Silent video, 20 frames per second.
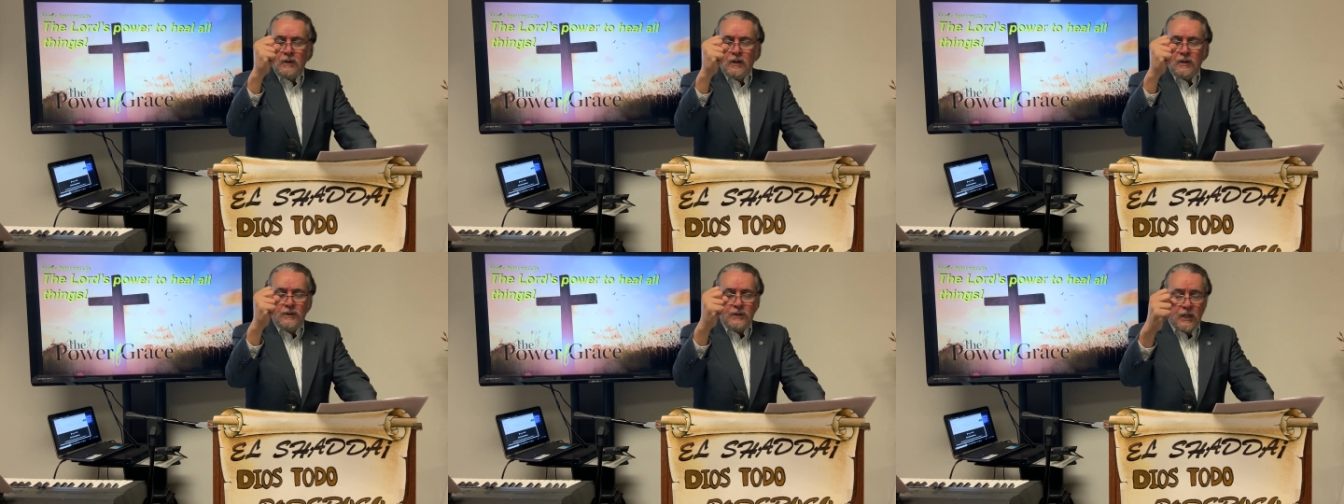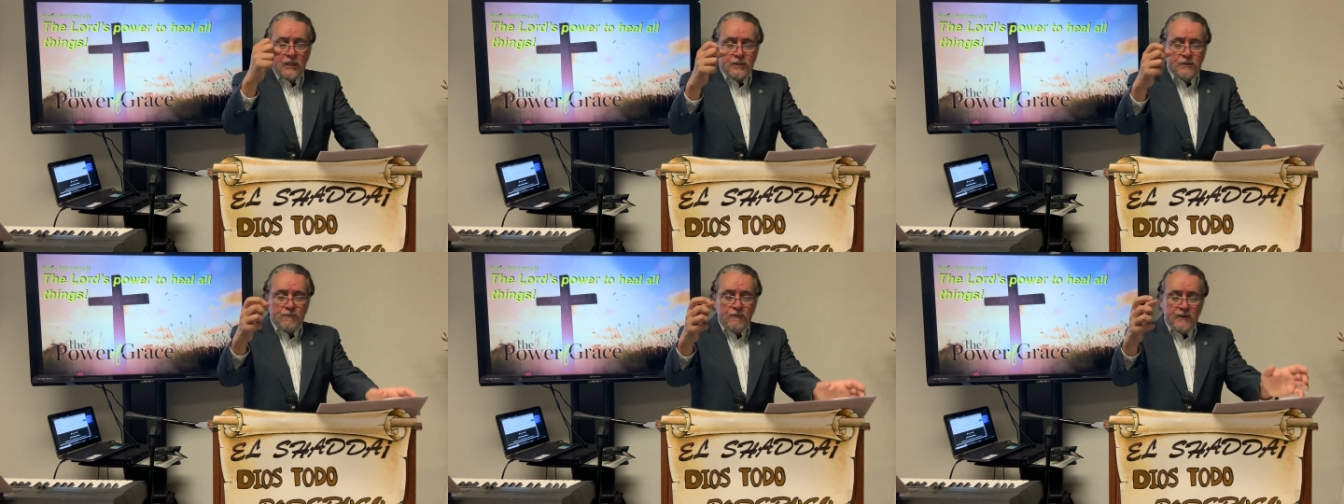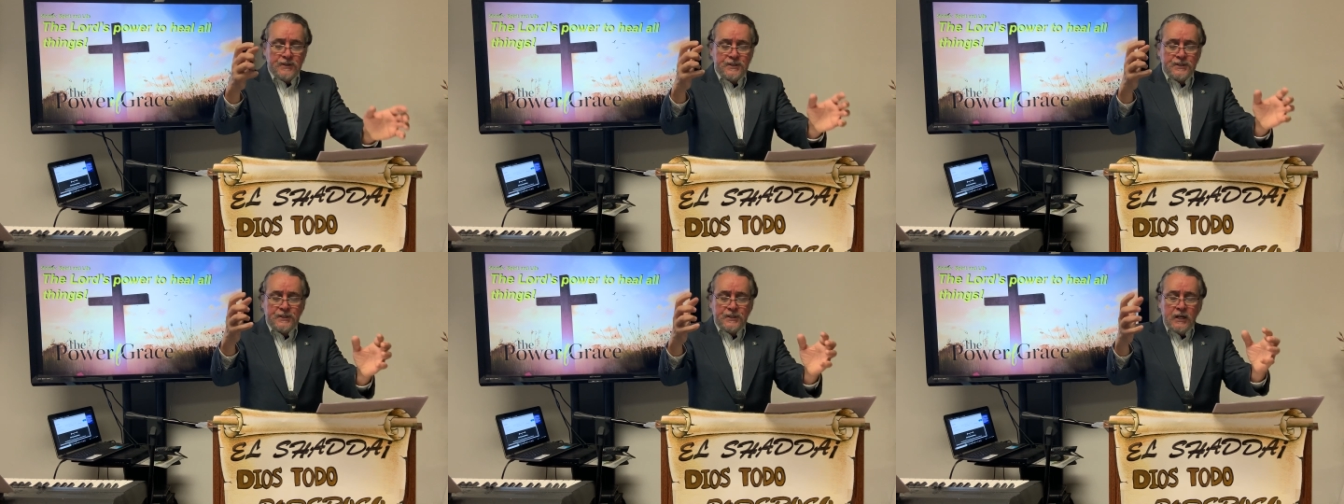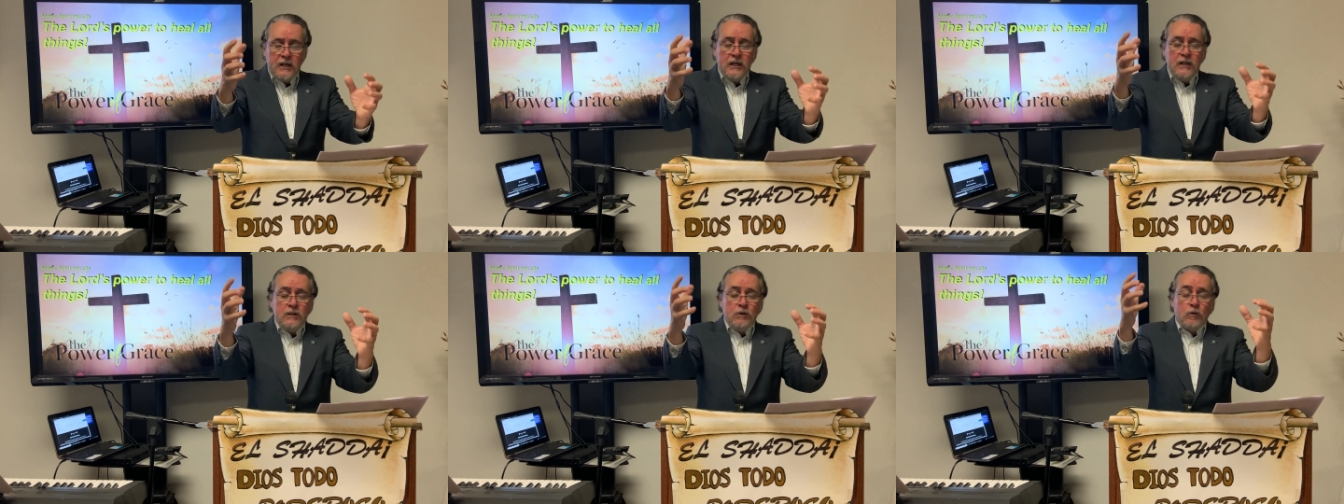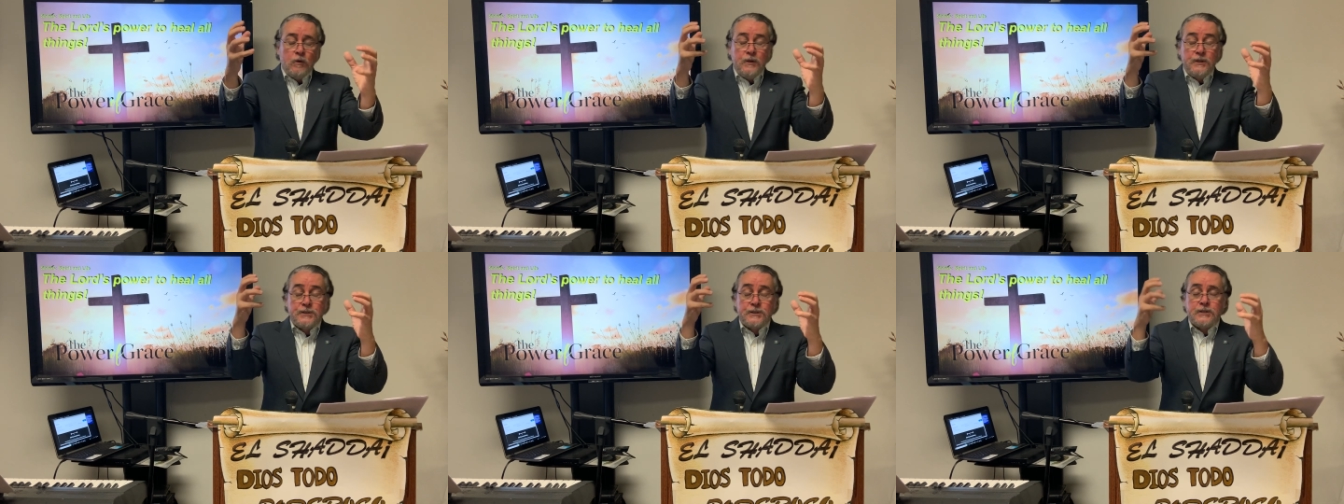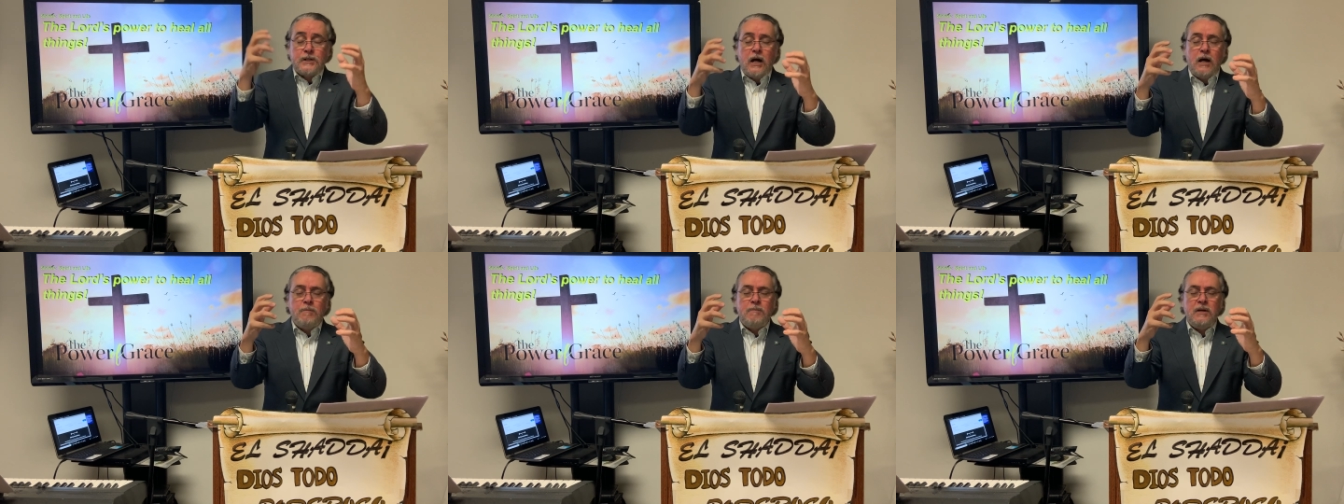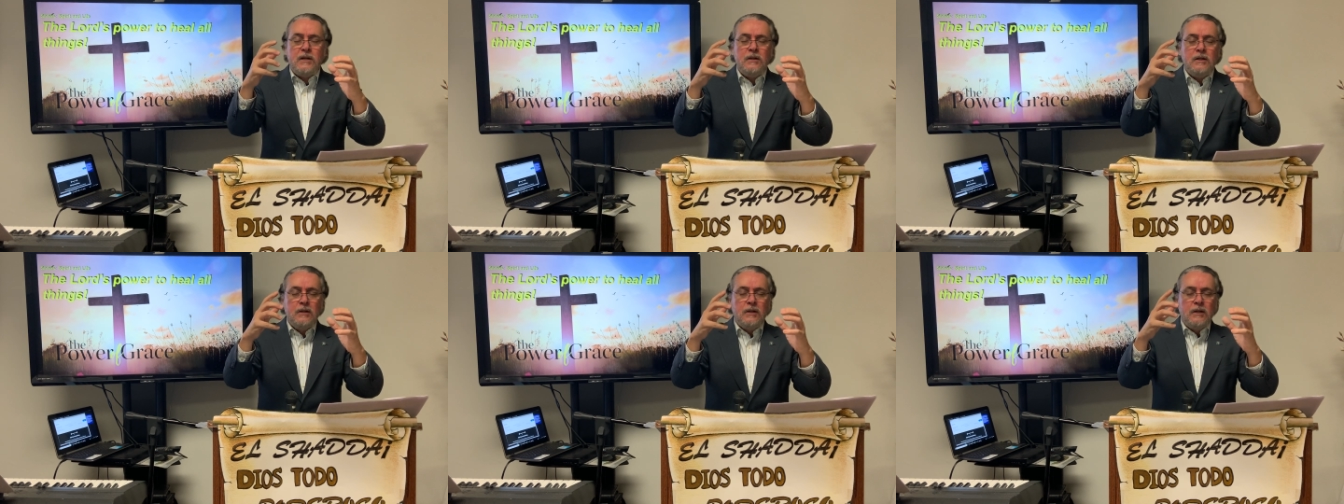And this vaccine who is
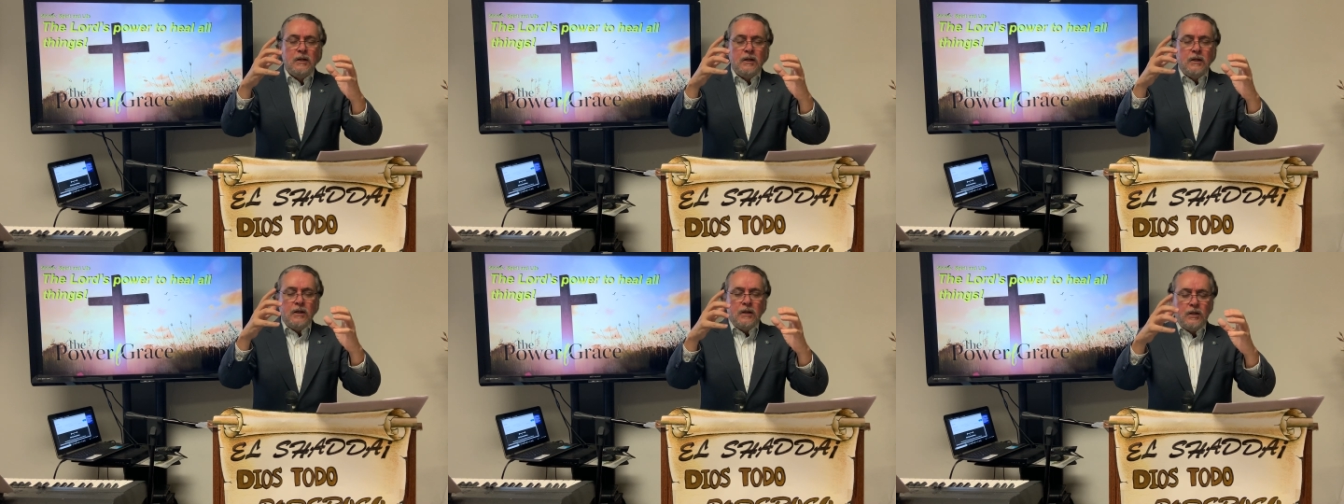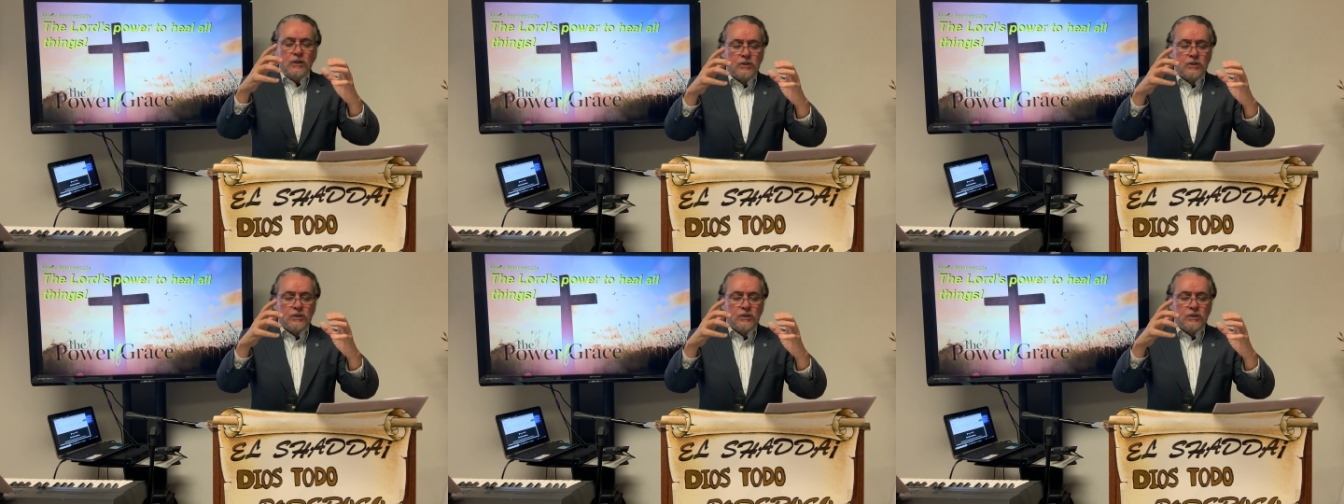coming